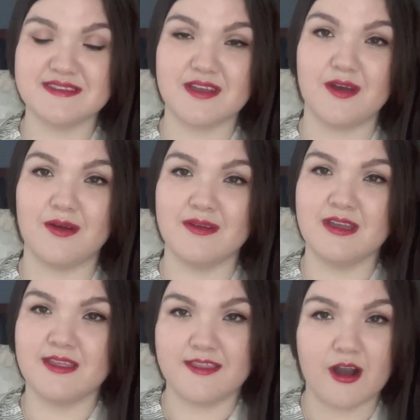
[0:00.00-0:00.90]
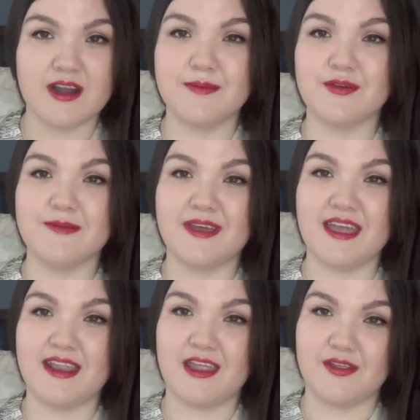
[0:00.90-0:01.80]
So they're already
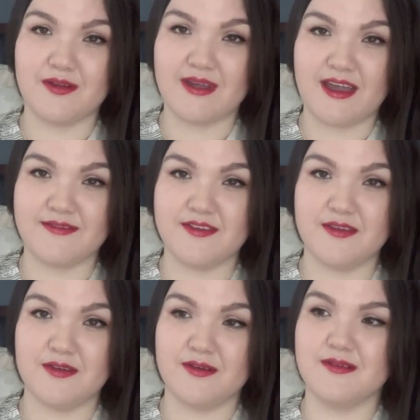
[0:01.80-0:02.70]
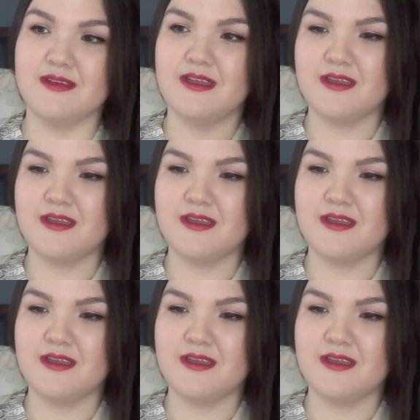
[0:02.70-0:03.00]
prepaid and you don't have to